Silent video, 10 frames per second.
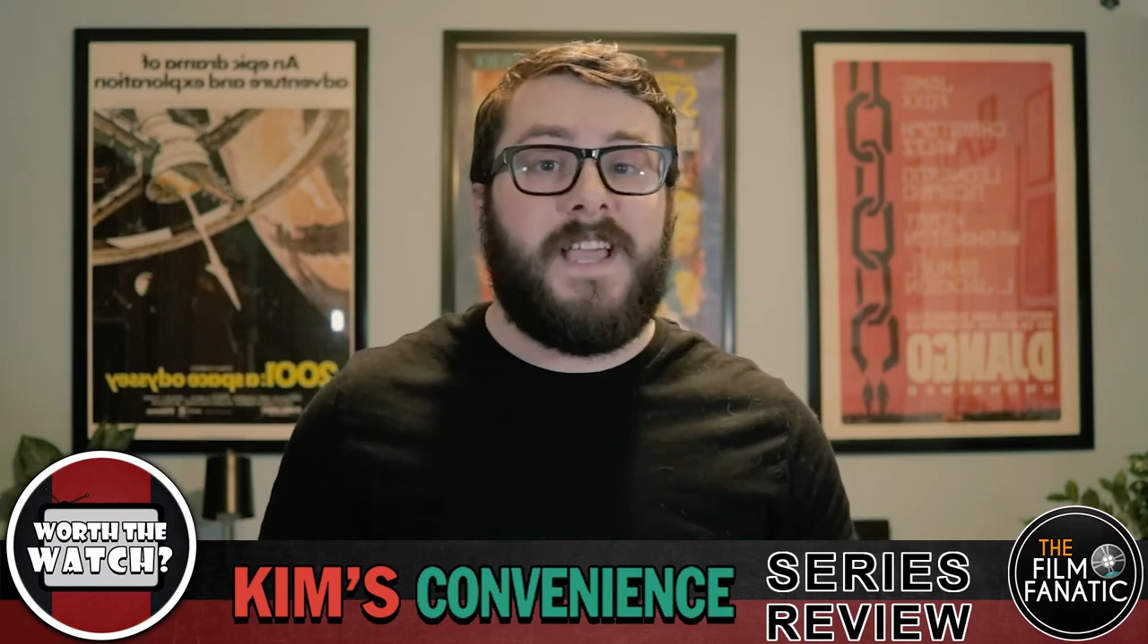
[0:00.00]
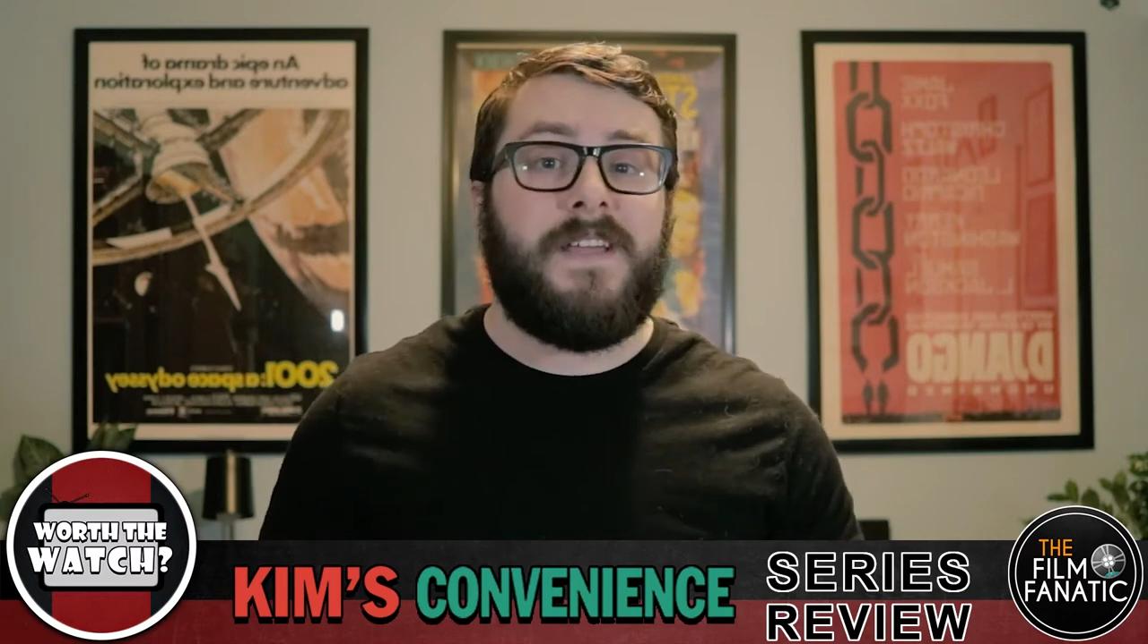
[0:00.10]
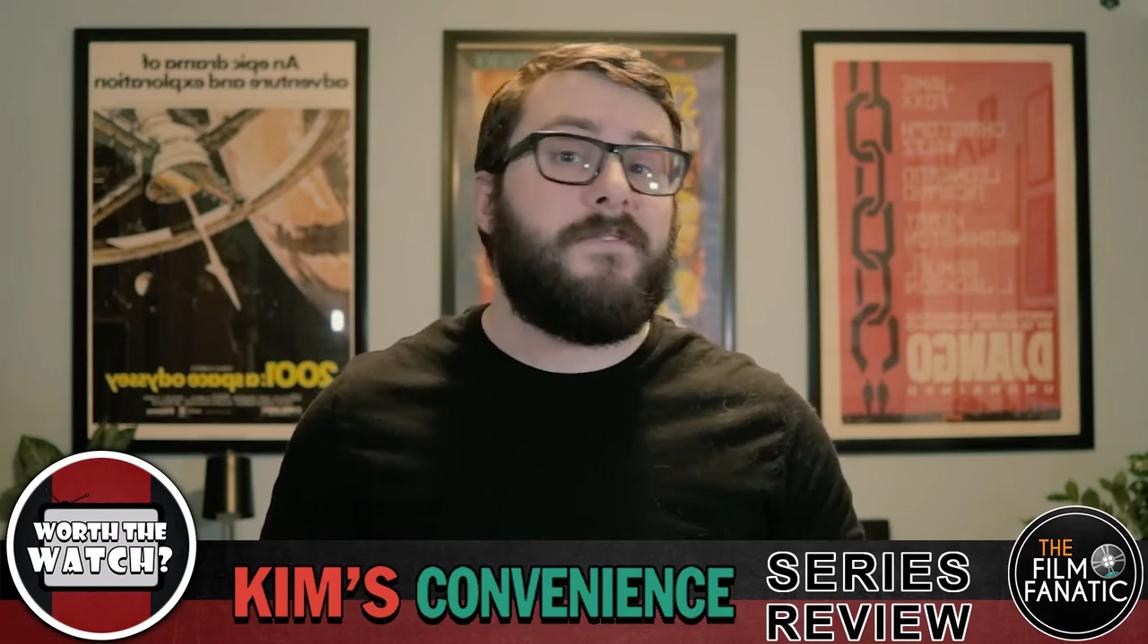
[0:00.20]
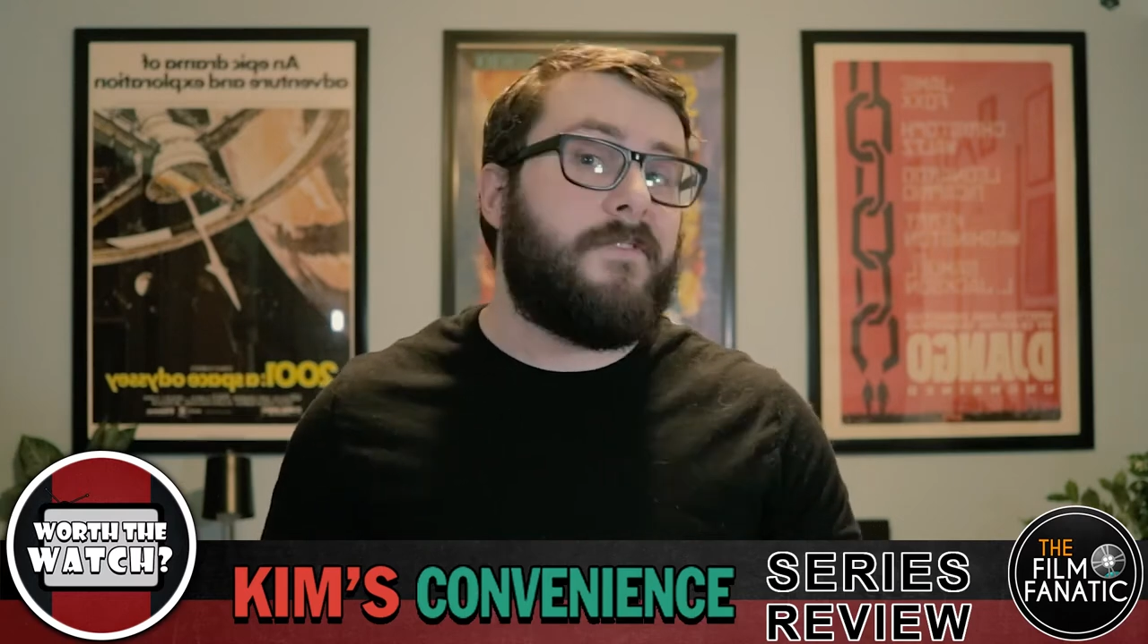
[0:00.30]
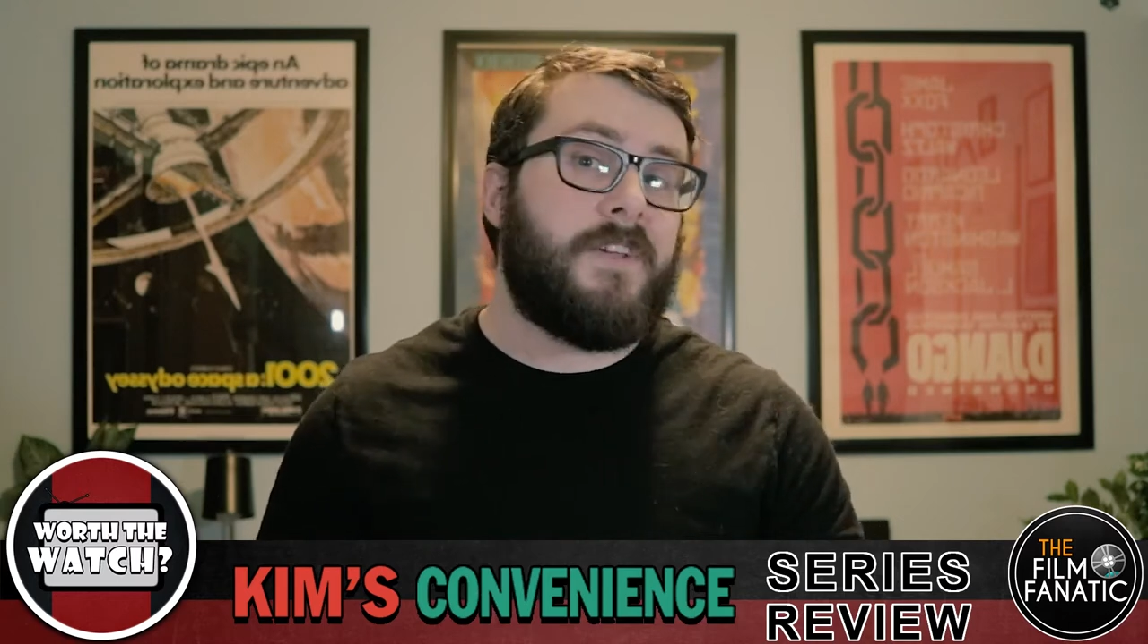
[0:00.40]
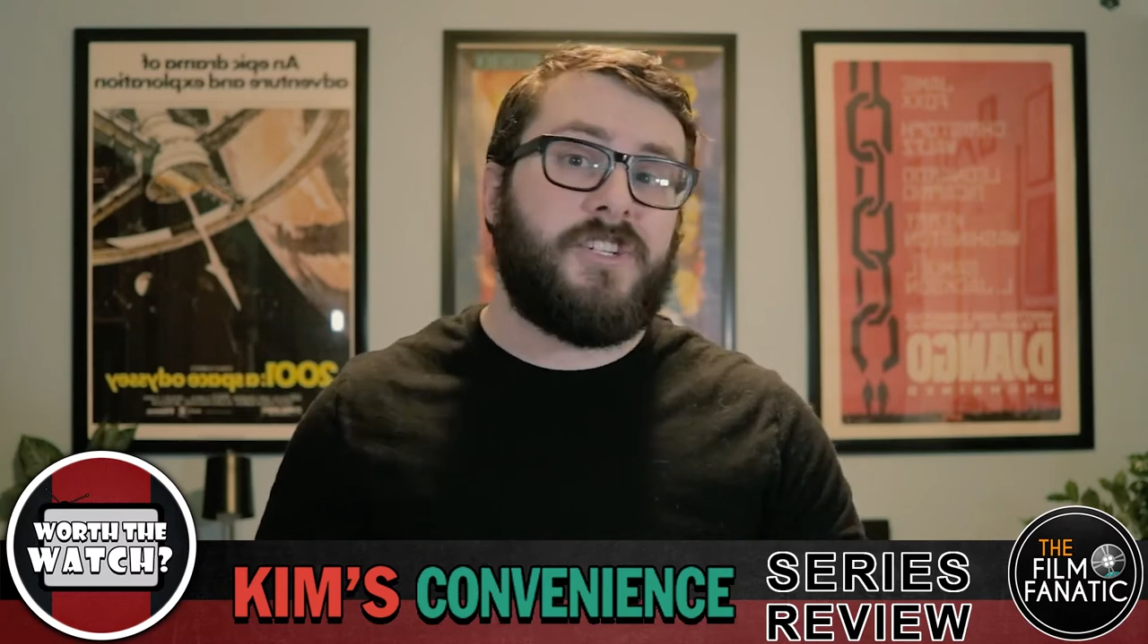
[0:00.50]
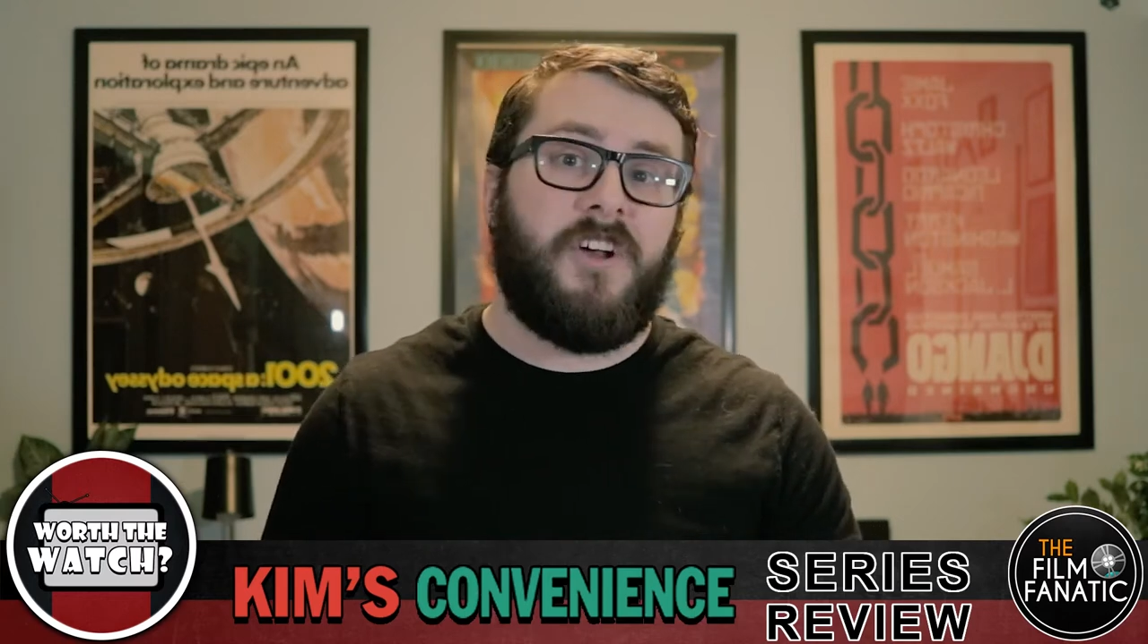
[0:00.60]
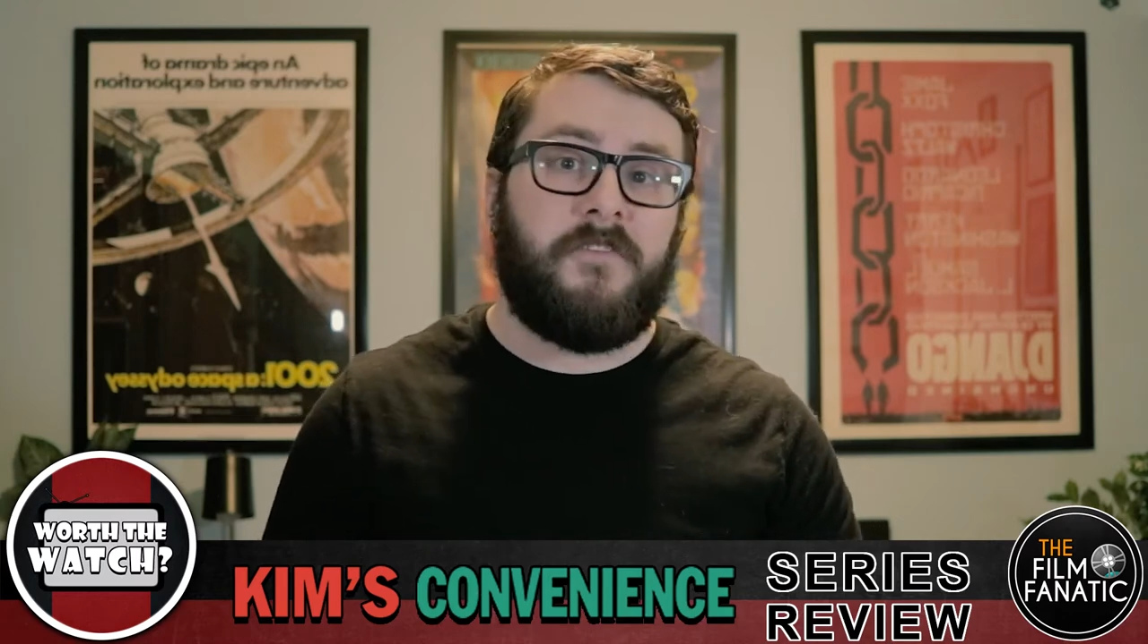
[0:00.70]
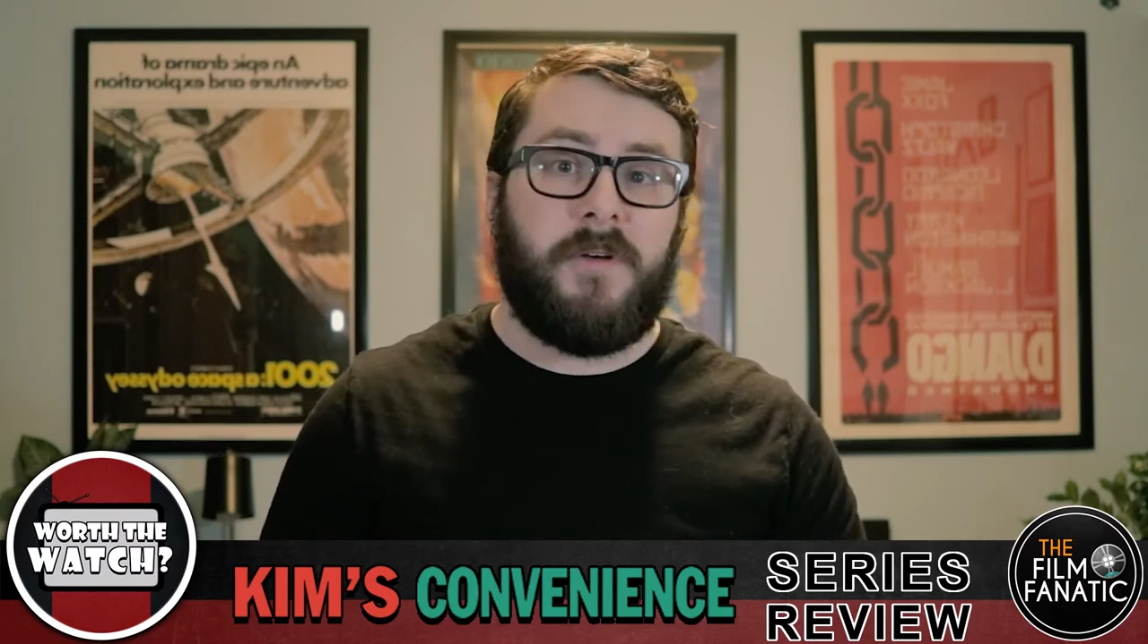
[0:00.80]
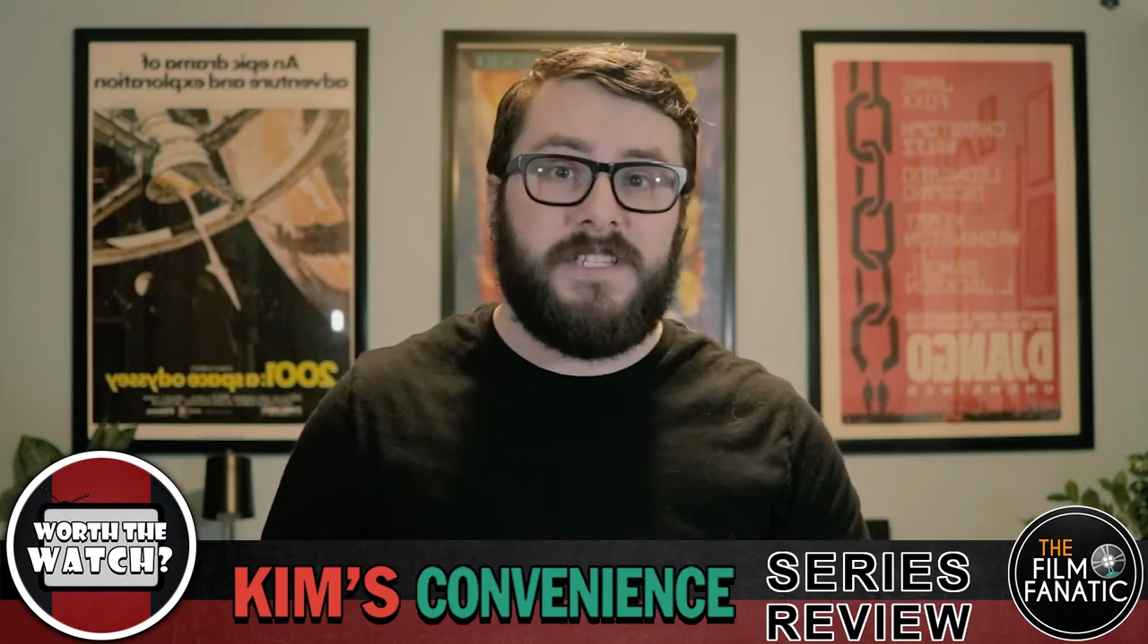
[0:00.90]
and finish
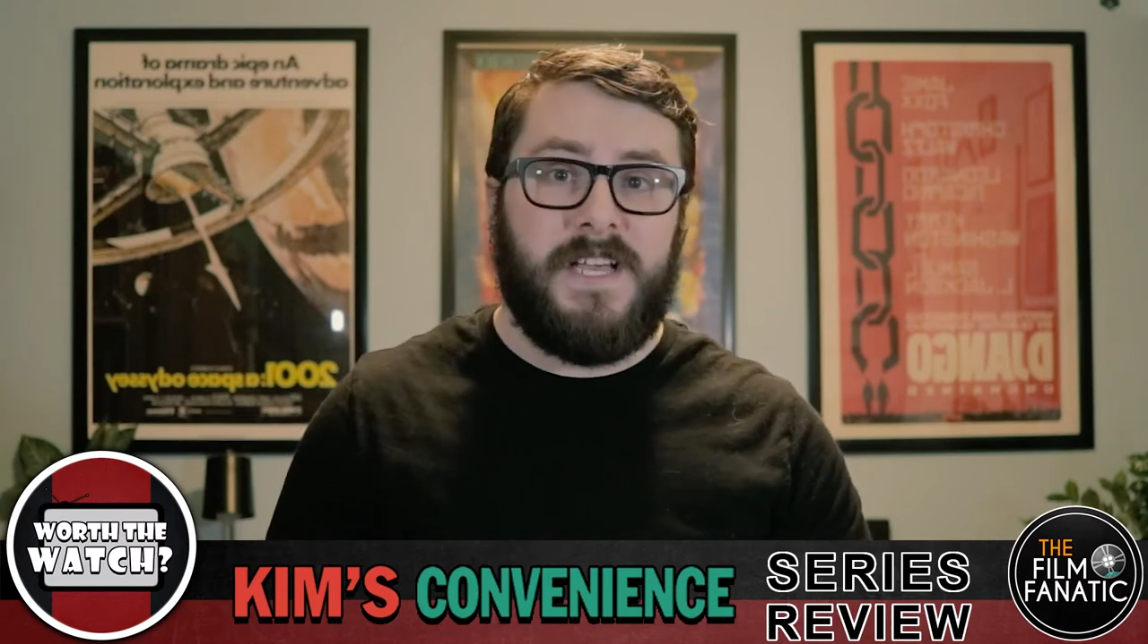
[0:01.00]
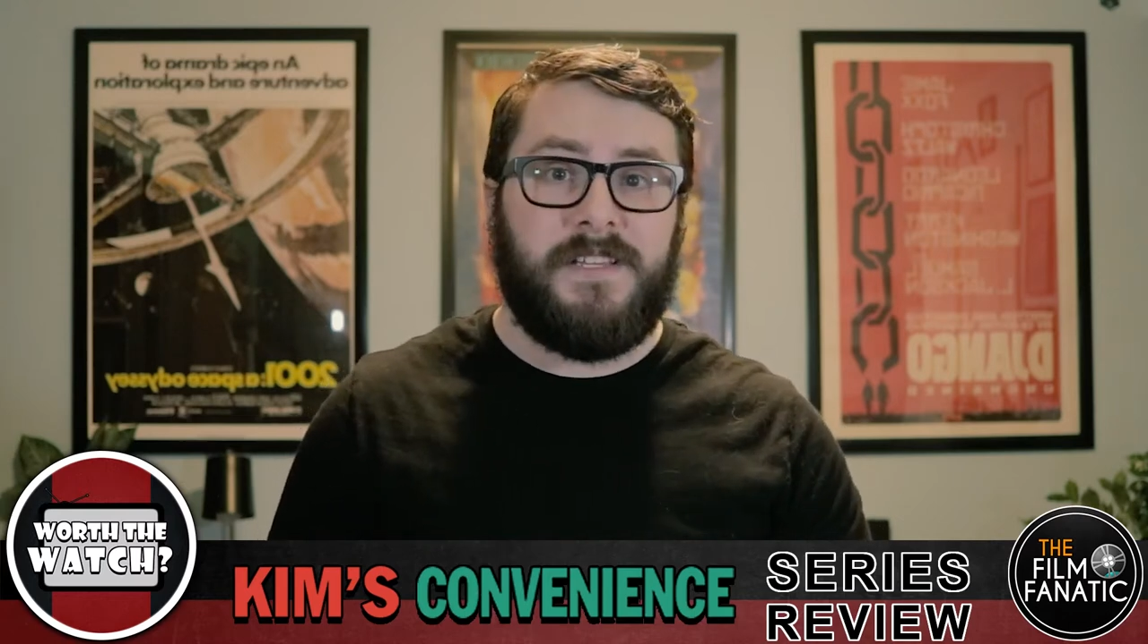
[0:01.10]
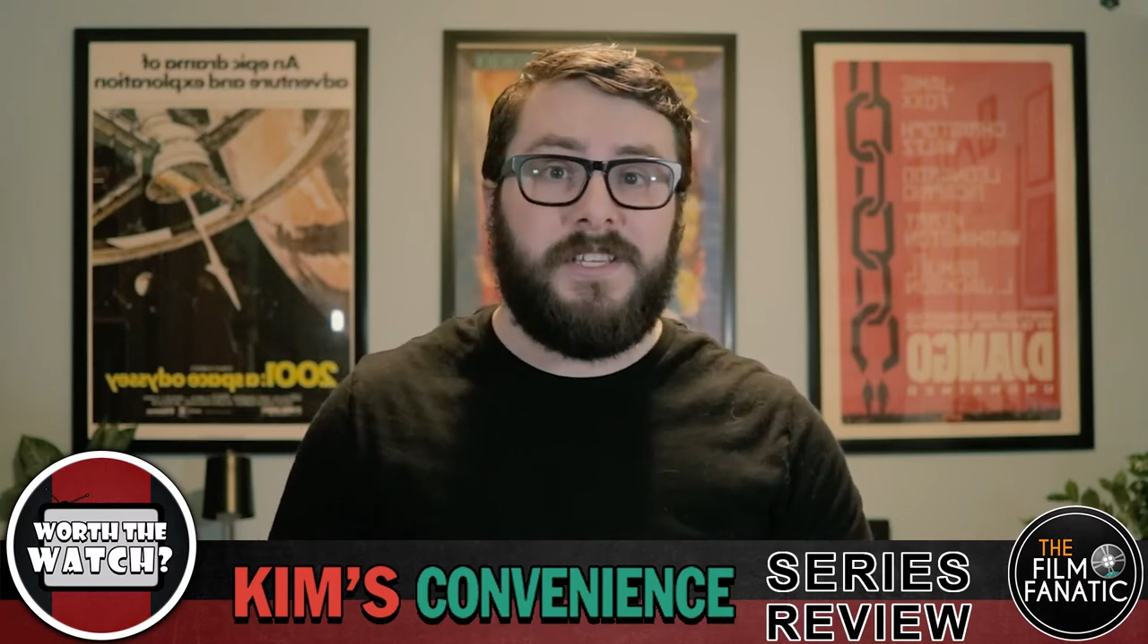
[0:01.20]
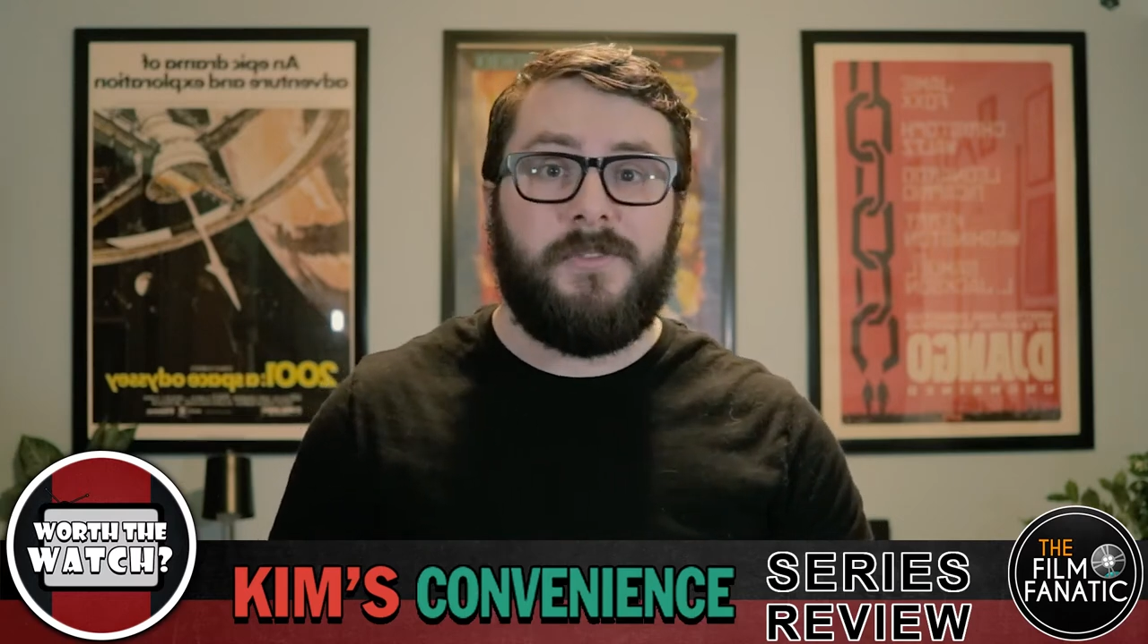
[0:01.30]
off by telling